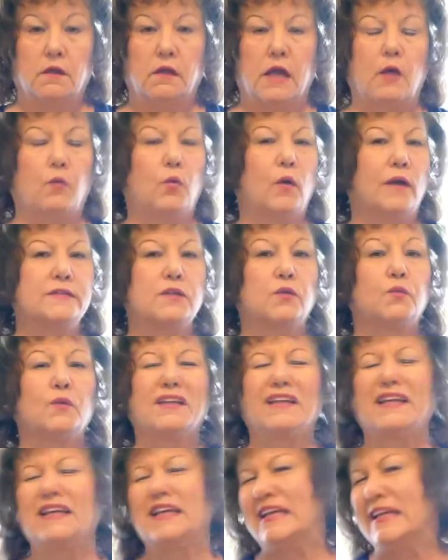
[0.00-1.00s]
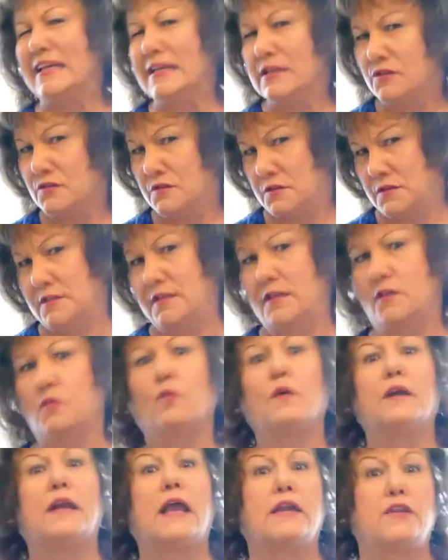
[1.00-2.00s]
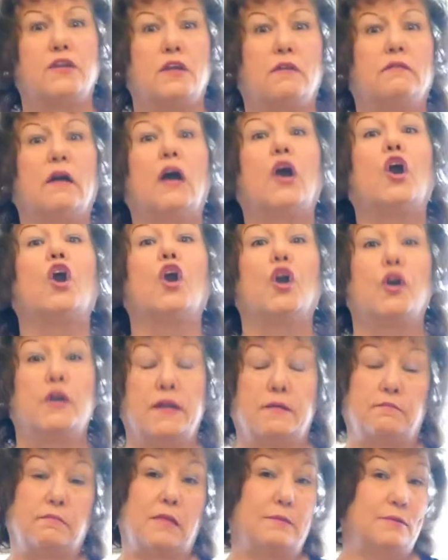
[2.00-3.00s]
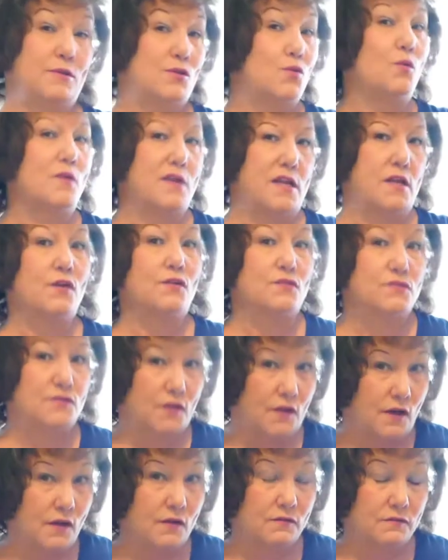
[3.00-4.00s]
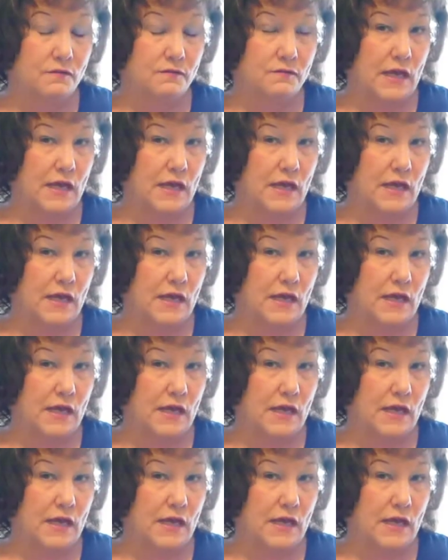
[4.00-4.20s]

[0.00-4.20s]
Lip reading: I wasn't really interested when I heard it maybe 20 years ago.